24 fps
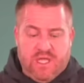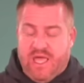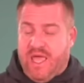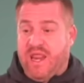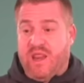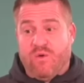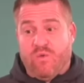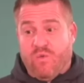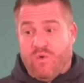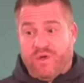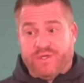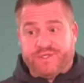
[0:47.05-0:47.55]

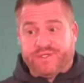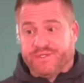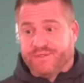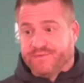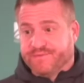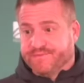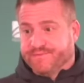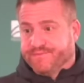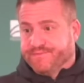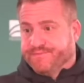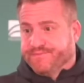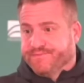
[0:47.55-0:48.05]
And it wasn't.
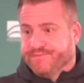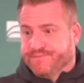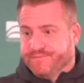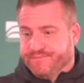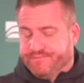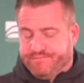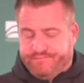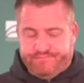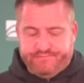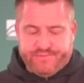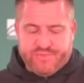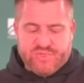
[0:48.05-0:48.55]

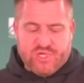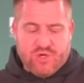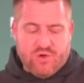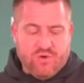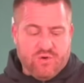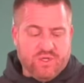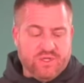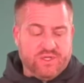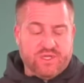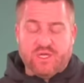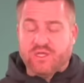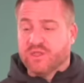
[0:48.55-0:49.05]

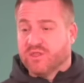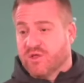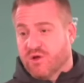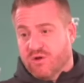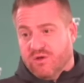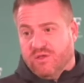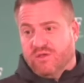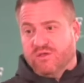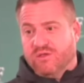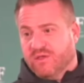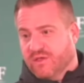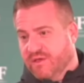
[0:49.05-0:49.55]
So
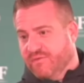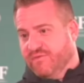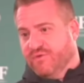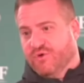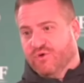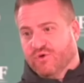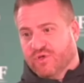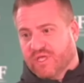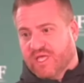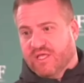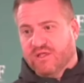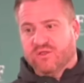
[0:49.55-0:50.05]
there, if
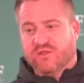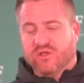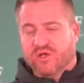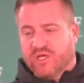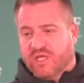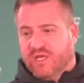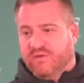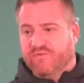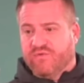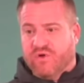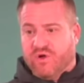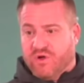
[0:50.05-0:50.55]
you're
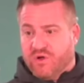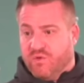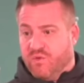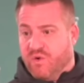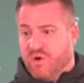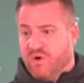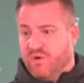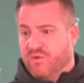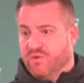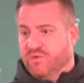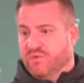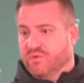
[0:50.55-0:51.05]
looking for a
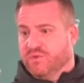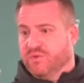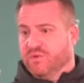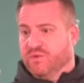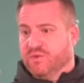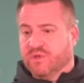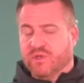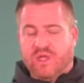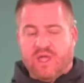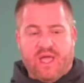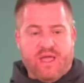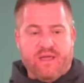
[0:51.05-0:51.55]
quote,
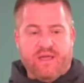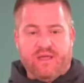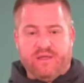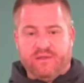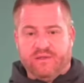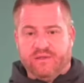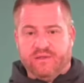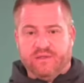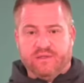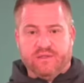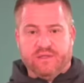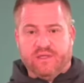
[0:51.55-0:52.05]

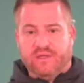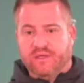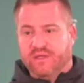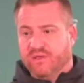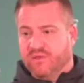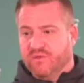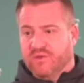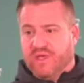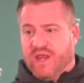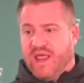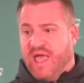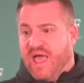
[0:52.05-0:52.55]

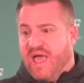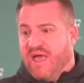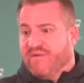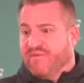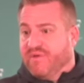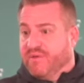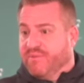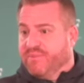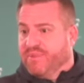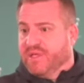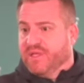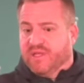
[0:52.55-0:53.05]
you can have
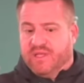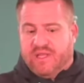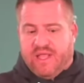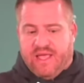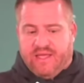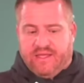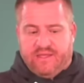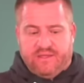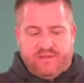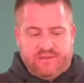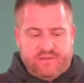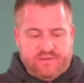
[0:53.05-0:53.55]
it. But,
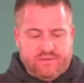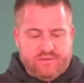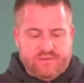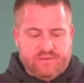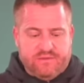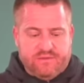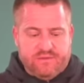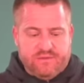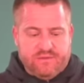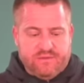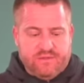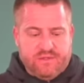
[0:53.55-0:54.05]
like,
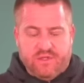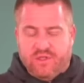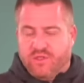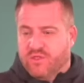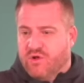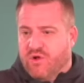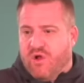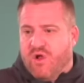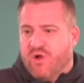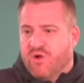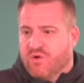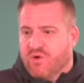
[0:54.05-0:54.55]

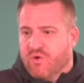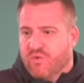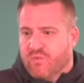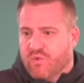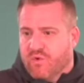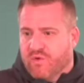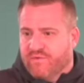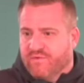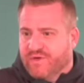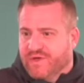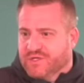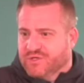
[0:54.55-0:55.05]
there are no
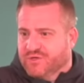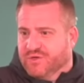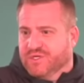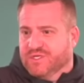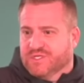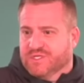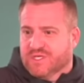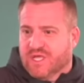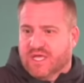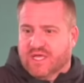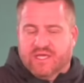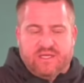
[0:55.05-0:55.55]
moral
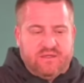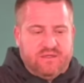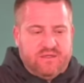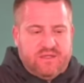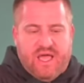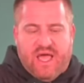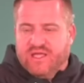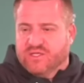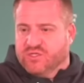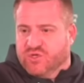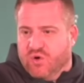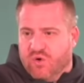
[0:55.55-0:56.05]
victories. Like,
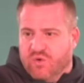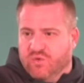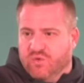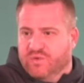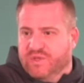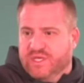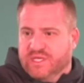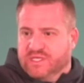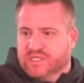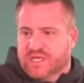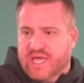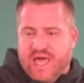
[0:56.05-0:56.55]
I told
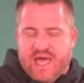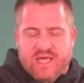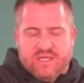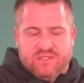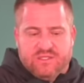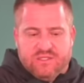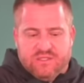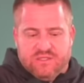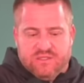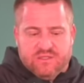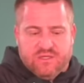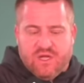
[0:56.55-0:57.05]
these
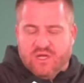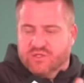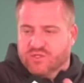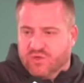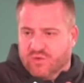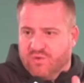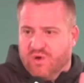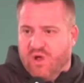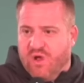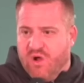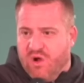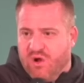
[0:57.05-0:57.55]
guys, I
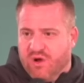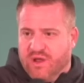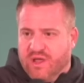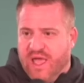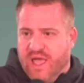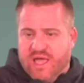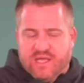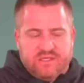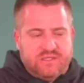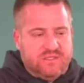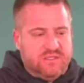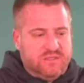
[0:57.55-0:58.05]
told our
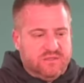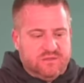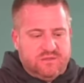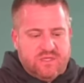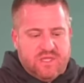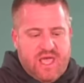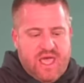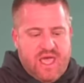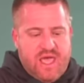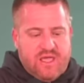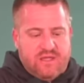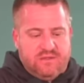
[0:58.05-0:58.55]
guys
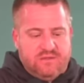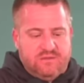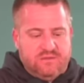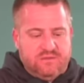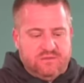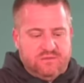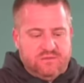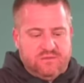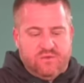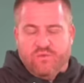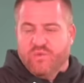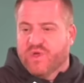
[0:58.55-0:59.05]
that
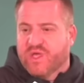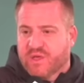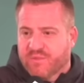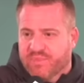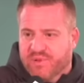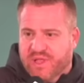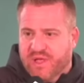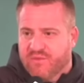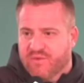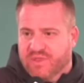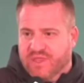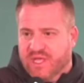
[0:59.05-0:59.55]
we could
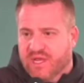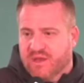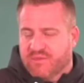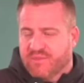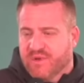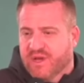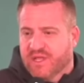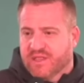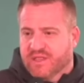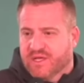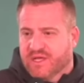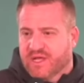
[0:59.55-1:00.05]
play with
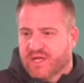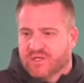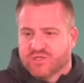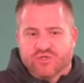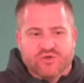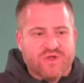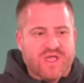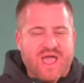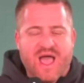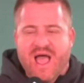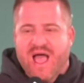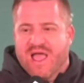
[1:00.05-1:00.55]
anybody in the
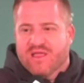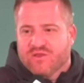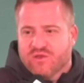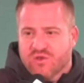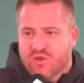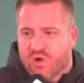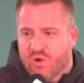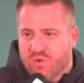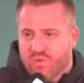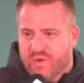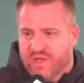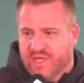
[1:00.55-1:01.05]
country. I
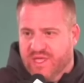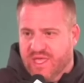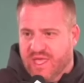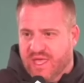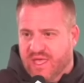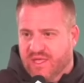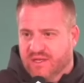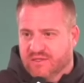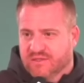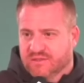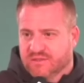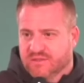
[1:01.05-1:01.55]
know we
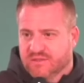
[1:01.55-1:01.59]
can.